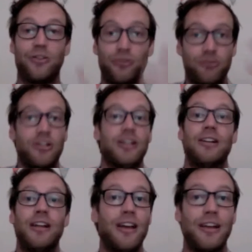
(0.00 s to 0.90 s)

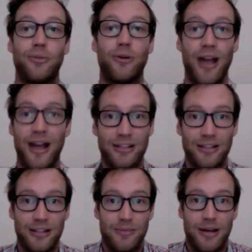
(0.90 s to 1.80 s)
Real is what
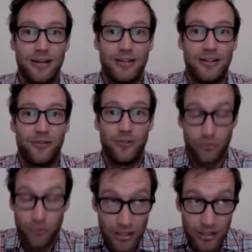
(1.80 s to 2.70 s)
actually makes a difference.
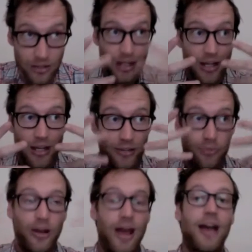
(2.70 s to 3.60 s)
Real is
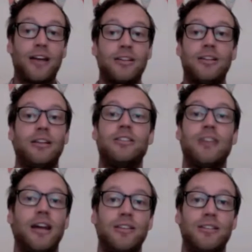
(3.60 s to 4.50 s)
what actually
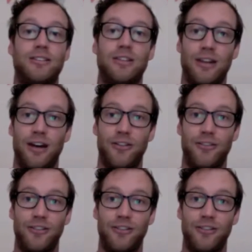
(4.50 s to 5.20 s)
changes your life.